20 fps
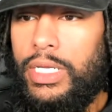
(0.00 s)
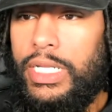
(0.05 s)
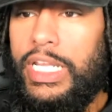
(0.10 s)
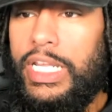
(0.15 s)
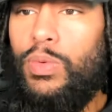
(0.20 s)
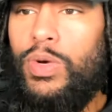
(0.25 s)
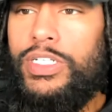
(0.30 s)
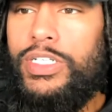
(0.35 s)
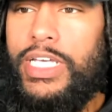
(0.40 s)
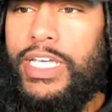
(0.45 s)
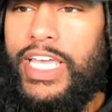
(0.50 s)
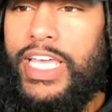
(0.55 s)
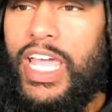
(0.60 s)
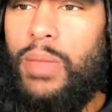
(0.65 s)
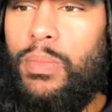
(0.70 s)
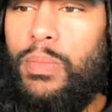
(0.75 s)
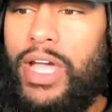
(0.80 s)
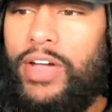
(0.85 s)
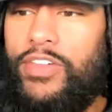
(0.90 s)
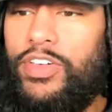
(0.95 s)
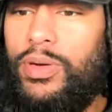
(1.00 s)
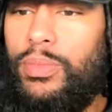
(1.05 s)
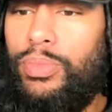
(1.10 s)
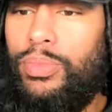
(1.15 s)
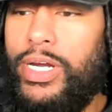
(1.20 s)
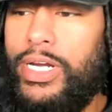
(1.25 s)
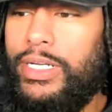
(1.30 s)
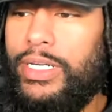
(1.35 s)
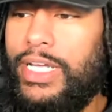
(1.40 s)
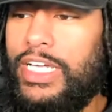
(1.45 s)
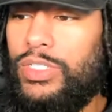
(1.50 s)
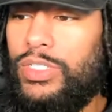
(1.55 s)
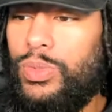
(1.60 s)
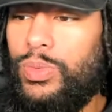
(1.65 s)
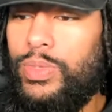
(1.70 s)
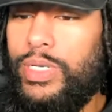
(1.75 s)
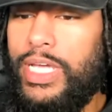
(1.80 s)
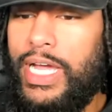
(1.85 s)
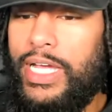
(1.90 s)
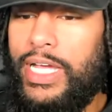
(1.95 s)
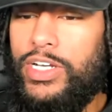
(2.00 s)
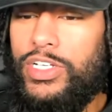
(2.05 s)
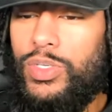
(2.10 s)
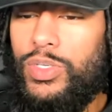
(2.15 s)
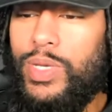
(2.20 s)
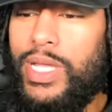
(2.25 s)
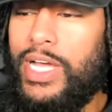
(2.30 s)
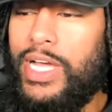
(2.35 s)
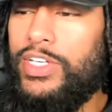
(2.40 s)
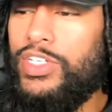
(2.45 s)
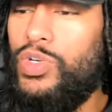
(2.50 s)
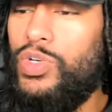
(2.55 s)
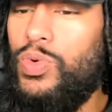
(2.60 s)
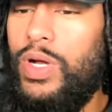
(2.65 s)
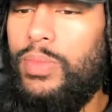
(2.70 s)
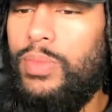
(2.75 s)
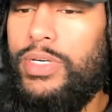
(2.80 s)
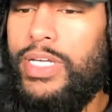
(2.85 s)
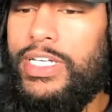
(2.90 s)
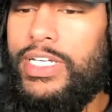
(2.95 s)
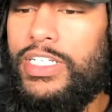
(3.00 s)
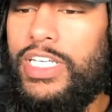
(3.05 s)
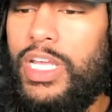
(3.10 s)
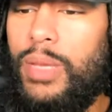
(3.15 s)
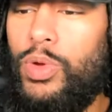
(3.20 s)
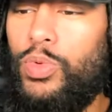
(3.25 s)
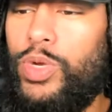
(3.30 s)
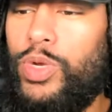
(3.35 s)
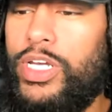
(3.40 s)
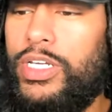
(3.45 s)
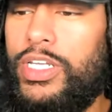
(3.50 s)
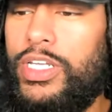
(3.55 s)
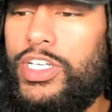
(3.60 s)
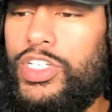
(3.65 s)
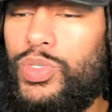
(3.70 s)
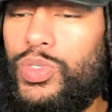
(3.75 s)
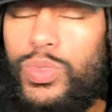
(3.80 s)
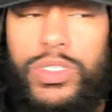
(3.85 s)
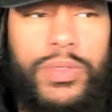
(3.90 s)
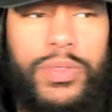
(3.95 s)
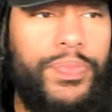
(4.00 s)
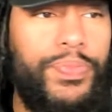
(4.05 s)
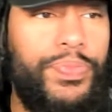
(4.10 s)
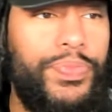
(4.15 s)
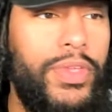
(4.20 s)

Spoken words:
once they came back from the break, that's where we got here. So we got two updates. Let me read this one,